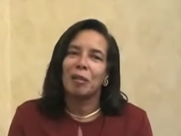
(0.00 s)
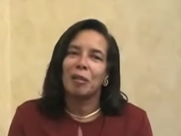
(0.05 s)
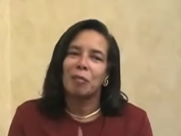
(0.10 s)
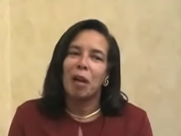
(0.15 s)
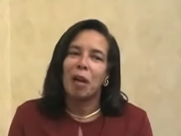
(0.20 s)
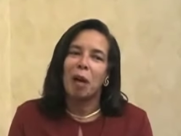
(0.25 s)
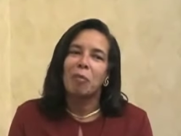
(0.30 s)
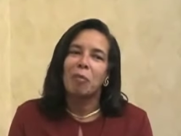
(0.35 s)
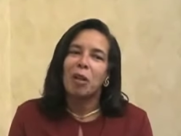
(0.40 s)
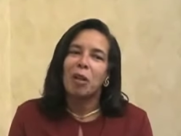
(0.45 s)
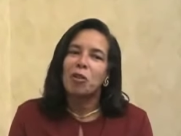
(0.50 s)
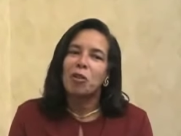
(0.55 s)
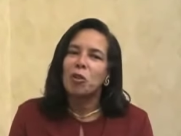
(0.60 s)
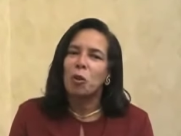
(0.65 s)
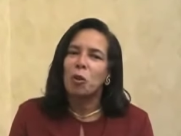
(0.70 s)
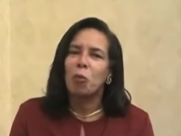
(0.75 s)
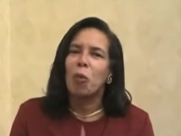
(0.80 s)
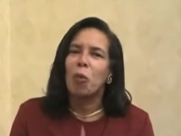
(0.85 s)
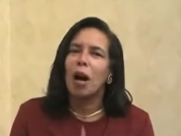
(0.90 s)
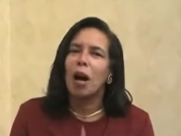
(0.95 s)
I'm not sure
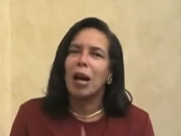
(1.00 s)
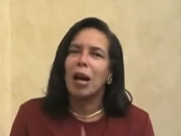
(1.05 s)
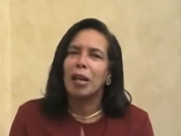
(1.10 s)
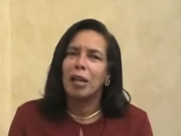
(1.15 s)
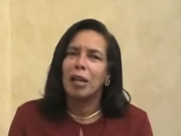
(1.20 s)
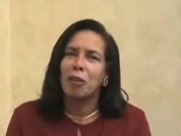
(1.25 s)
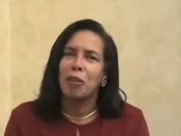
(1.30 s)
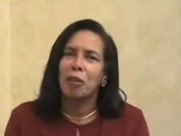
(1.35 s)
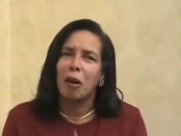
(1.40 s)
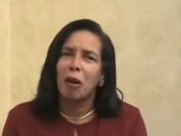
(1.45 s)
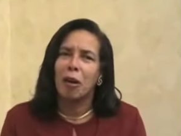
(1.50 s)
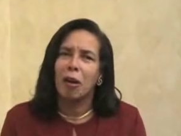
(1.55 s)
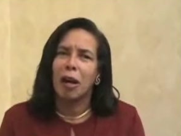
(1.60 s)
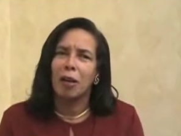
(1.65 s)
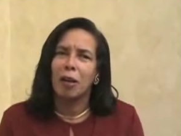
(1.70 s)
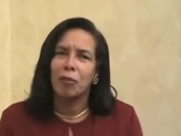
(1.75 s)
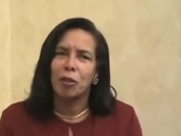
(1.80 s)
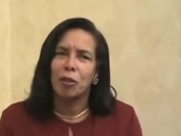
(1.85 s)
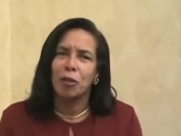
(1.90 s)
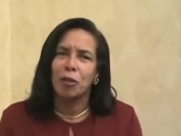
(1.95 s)
why he thought
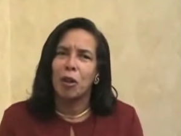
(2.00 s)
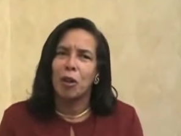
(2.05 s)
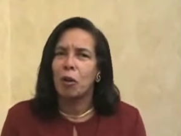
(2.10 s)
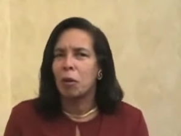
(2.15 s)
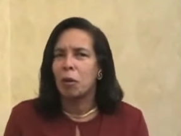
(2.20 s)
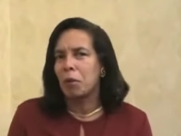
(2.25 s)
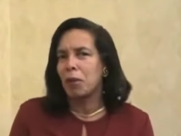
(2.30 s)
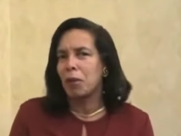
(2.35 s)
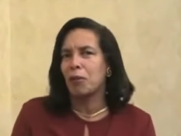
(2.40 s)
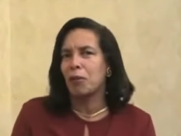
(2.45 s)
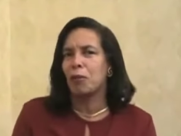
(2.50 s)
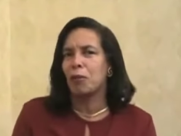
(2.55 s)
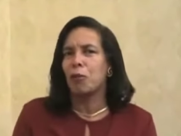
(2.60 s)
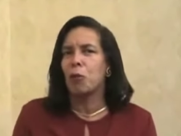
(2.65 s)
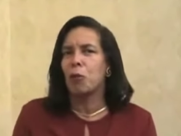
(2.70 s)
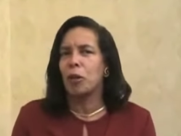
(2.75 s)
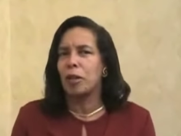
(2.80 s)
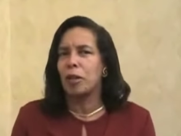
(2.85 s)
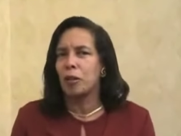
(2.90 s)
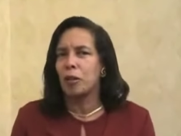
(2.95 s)
after knowing me for
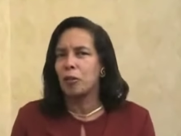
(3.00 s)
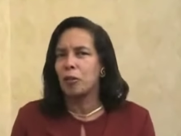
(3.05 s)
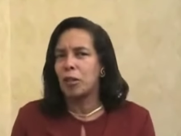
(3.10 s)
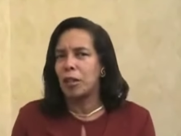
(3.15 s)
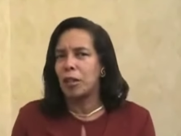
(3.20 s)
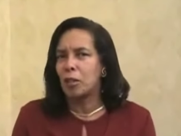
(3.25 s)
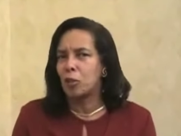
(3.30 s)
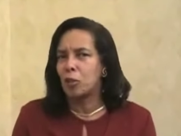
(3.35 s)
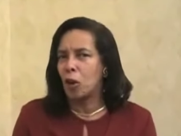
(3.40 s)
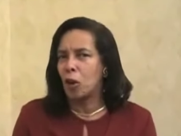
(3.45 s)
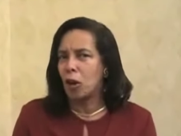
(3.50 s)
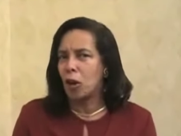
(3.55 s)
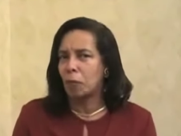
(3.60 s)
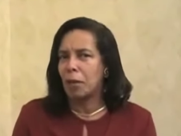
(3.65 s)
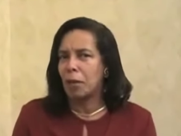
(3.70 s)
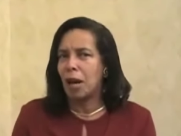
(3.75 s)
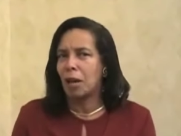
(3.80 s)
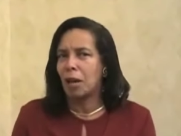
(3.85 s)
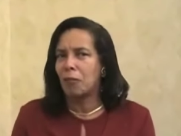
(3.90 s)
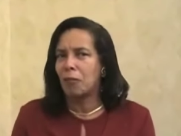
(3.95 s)
4 years he could talk
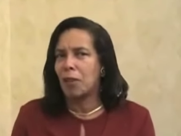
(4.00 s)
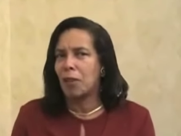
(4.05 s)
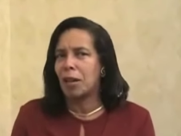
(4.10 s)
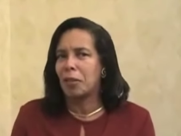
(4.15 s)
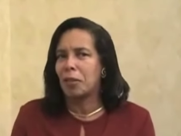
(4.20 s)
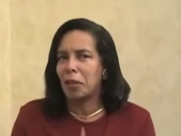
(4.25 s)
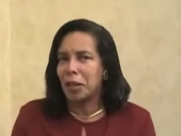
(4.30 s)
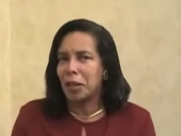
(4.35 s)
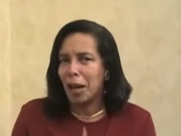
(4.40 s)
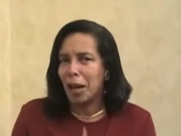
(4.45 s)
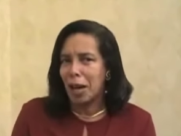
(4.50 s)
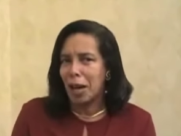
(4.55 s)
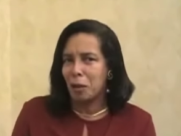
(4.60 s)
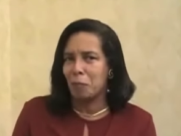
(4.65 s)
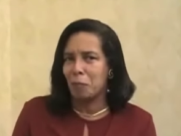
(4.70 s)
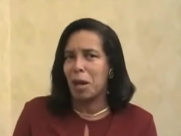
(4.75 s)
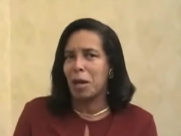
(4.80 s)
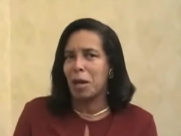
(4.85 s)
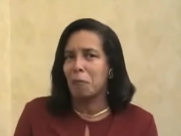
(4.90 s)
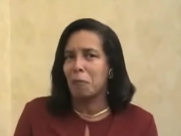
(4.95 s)
me out of anything I had
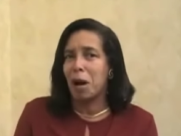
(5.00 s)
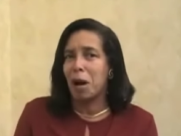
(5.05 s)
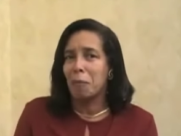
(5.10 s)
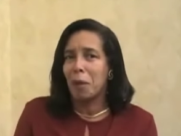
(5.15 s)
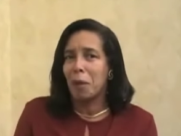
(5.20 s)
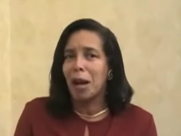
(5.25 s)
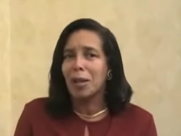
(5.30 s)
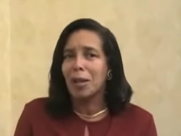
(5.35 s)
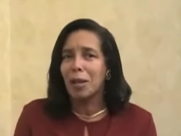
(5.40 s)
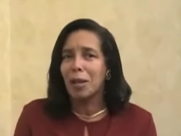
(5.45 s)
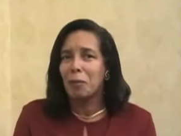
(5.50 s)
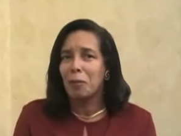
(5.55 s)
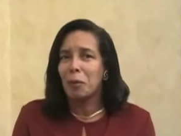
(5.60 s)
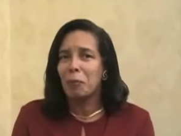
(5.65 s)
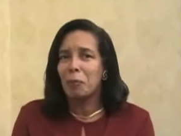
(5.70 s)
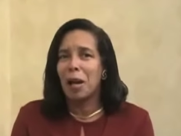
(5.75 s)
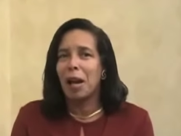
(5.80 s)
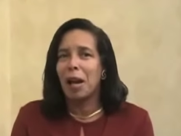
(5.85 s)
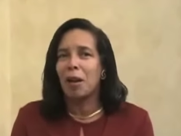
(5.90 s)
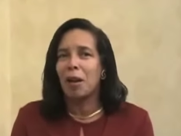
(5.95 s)
made my mind up
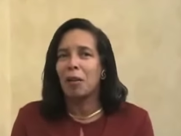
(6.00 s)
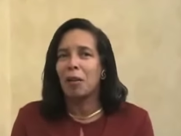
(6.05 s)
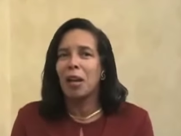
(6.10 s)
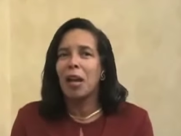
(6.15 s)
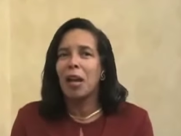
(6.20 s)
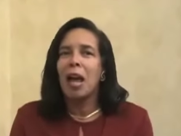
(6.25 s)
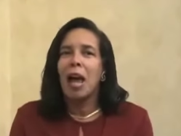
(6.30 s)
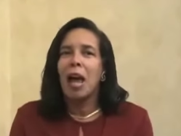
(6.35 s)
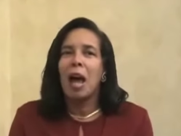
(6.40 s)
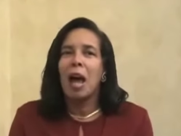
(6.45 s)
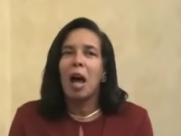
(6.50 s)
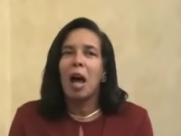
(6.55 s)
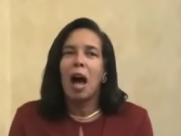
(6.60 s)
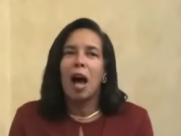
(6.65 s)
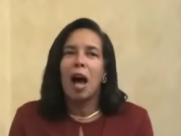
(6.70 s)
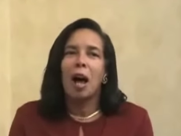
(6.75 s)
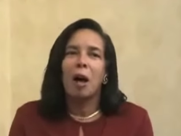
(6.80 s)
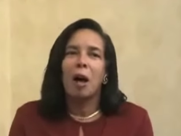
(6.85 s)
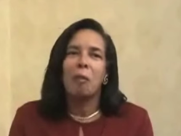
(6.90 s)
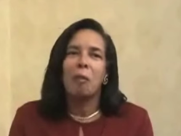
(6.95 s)
about.
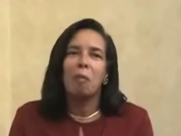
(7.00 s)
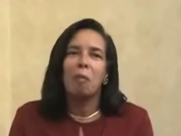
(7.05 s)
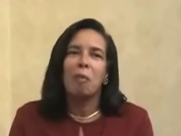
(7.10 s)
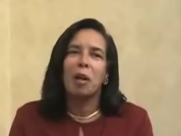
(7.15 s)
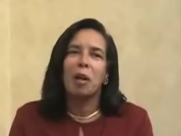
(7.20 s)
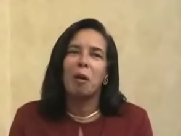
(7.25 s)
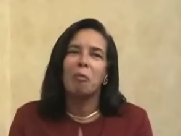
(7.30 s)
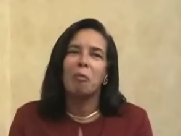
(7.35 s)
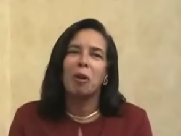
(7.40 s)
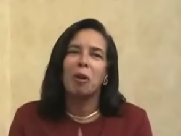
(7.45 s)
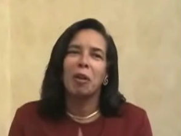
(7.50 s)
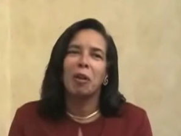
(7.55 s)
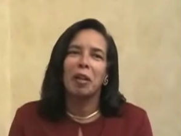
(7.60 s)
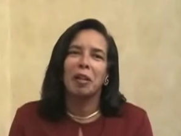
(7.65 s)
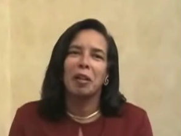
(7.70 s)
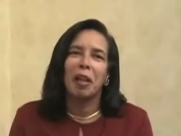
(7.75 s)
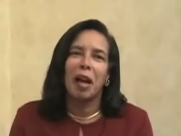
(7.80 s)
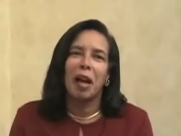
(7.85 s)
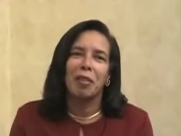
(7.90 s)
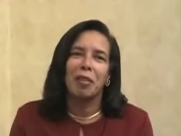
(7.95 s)
But I'm really
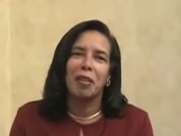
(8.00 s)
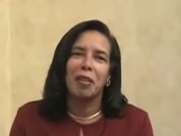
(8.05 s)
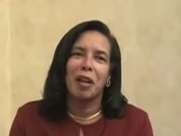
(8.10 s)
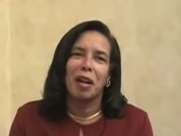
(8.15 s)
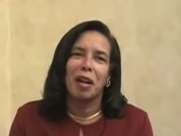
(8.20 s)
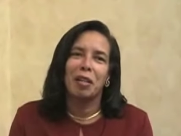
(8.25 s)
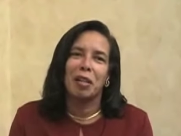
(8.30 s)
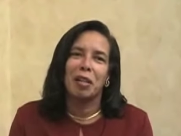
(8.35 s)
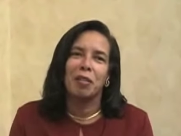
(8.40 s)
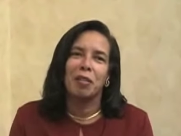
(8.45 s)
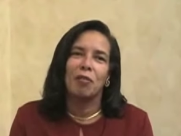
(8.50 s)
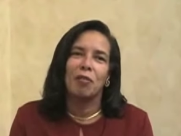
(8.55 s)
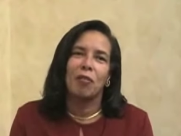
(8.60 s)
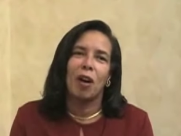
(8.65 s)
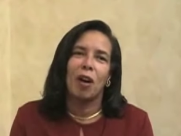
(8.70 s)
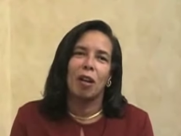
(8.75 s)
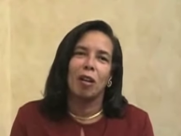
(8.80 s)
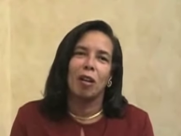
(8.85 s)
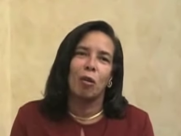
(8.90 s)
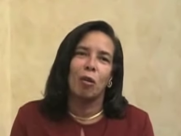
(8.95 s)
glad that I didn't
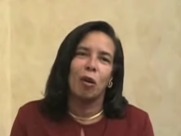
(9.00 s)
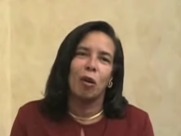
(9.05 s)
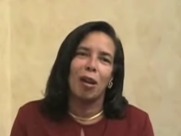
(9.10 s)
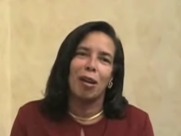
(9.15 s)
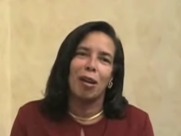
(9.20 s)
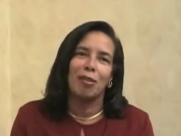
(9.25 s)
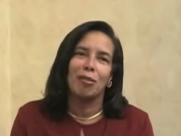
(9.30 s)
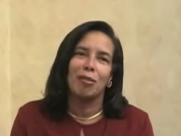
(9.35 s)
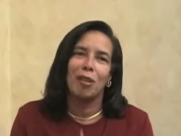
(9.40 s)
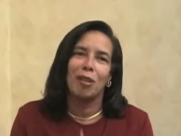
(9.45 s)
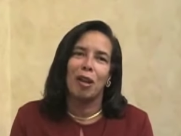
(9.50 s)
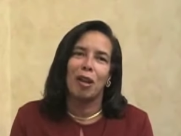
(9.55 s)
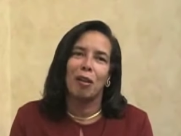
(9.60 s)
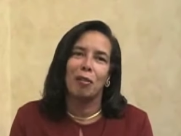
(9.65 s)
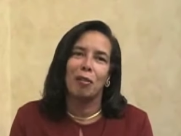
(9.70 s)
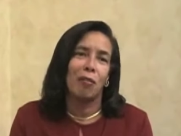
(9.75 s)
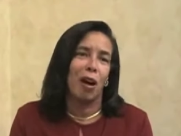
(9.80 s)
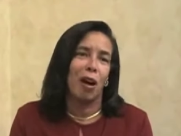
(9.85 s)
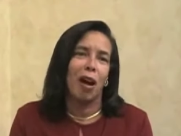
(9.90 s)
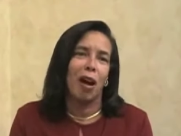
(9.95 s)
follow his
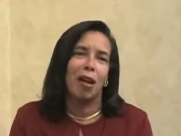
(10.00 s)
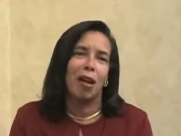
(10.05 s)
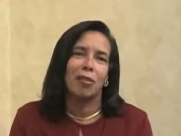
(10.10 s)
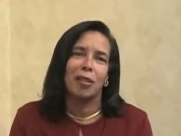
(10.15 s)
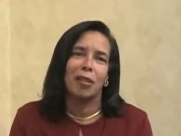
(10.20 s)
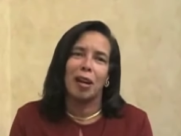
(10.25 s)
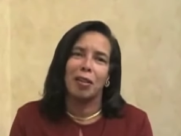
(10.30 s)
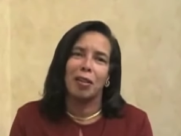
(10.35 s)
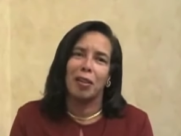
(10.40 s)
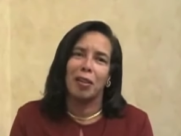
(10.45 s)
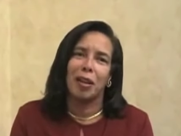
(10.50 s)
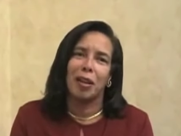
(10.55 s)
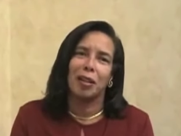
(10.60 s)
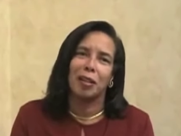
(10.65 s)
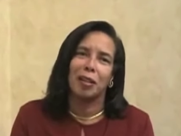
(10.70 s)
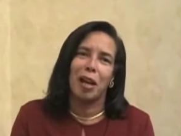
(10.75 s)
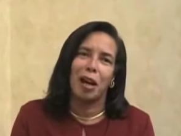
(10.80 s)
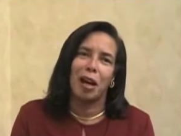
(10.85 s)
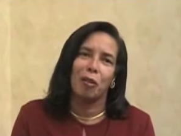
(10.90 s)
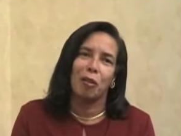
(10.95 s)
advice, and I think
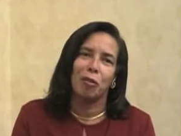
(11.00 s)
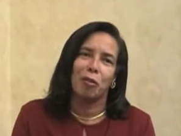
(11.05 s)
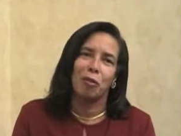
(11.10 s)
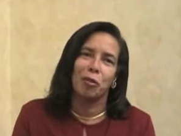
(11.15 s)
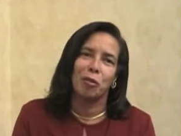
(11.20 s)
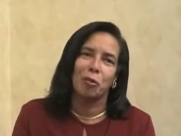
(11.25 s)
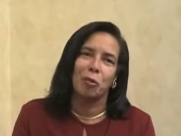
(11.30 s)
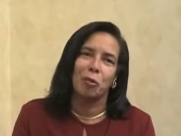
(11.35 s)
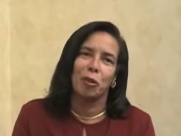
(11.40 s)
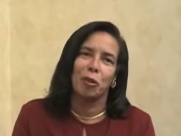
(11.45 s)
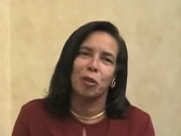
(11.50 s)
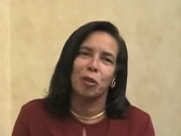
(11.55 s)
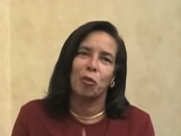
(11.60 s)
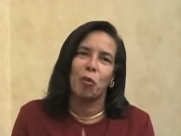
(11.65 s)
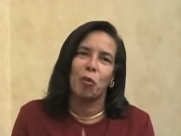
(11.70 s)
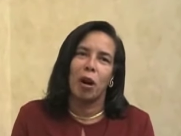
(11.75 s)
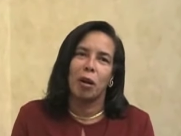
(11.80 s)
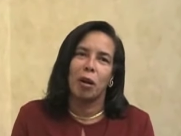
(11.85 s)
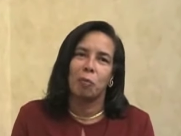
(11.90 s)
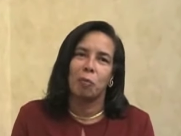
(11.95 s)
now the school is
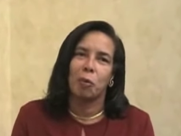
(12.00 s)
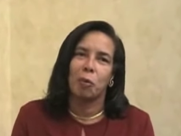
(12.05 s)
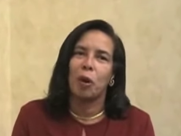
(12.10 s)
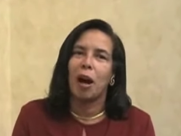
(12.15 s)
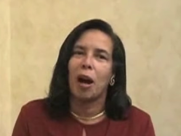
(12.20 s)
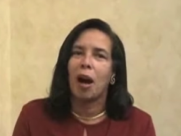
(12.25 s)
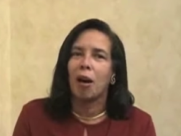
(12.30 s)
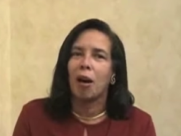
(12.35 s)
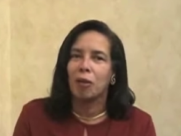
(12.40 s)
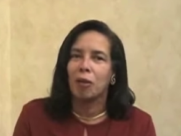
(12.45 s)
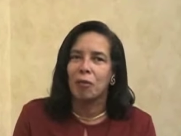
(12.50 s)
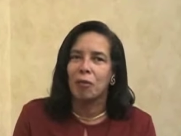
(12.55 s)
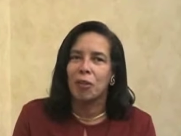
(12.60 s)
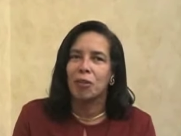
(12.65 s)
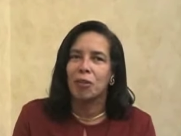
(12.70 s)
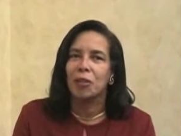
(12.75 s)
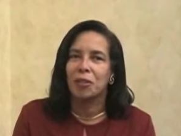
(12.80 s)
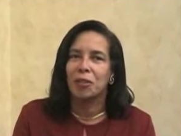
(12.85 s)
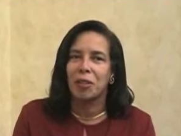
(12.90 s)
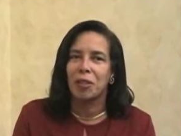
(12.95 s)
quite proud of the
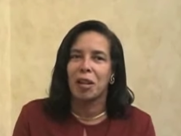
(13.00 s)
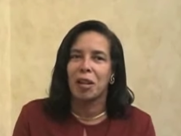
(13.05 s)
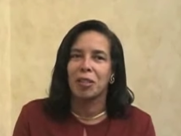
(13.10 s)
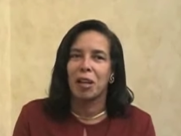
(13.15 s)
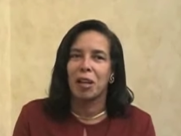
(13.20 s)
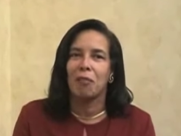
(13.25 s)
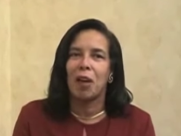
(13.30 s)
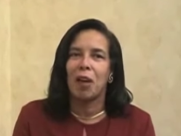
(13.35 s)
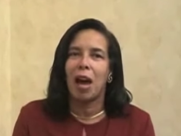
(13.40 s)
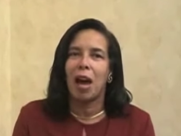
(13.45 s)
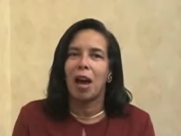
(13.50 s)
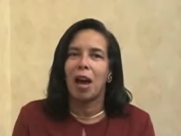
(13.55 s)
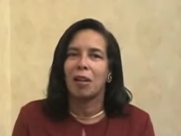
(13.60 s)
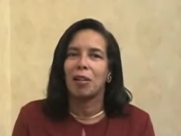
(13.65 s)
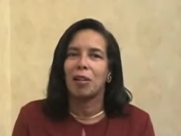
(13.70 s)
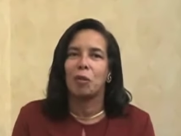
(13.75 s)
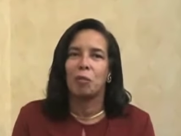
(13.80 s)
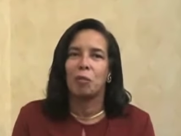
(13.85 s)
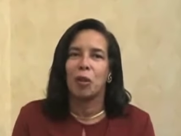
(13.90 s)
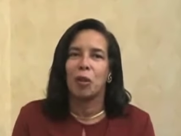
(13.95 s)
success I've had
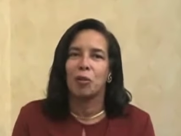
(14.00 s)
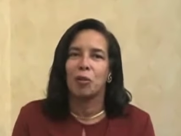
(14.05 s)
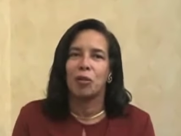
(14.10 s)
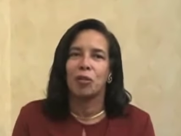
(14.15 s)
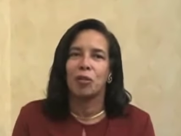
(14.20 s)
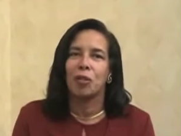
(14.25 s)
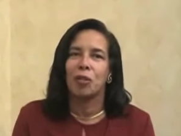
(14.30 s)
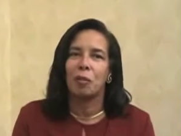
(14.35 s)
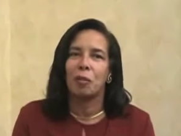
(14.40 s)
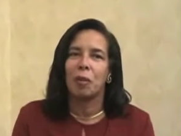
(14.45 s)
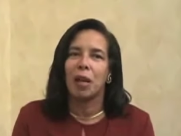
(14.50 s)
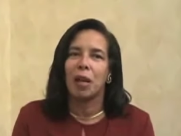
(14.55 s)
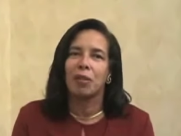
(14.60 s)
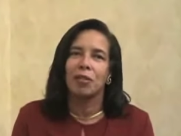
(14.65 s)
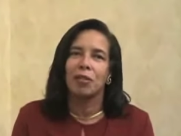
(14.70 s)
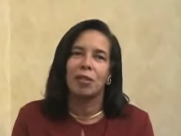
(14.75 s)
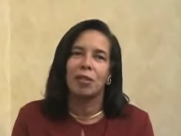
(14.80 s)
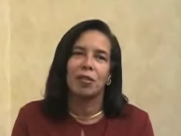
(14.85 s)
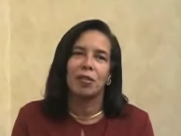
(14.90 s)
in emergency medicine.